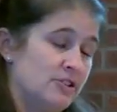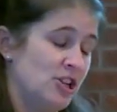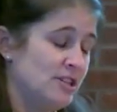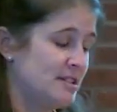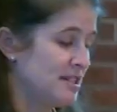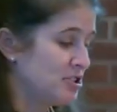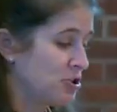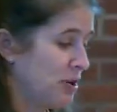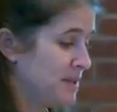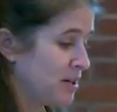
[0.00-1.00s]
Jesus'
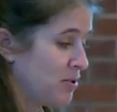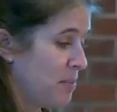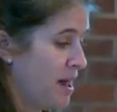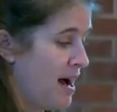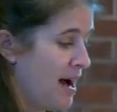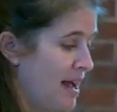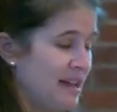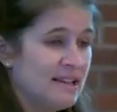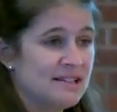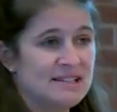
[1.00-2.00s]
cryptic reply
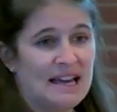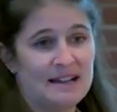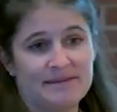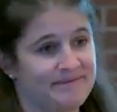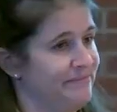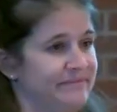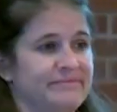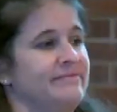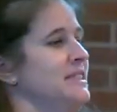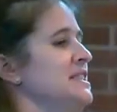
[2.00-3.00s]
is that
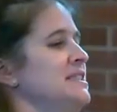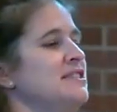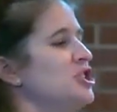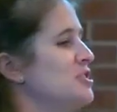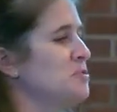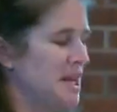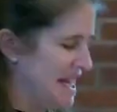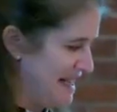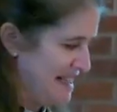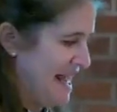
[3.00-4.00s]
this is just what
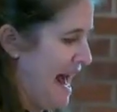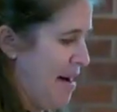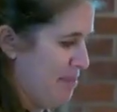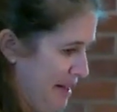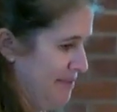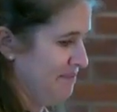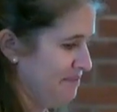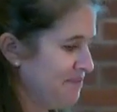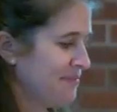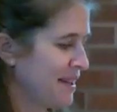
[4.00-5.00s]
needs to happen.
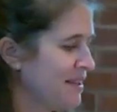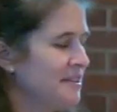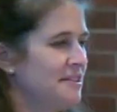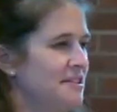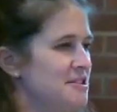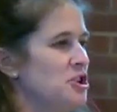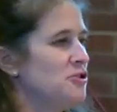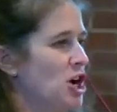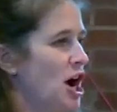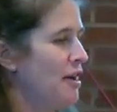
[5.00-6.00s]
So
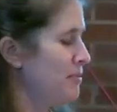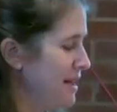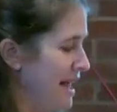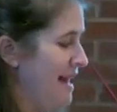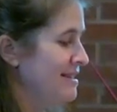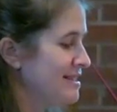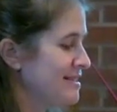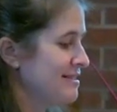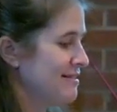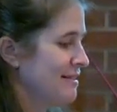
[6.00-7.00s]
John
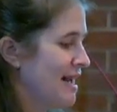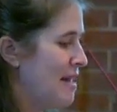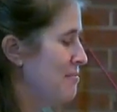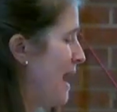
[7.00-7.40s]
relents and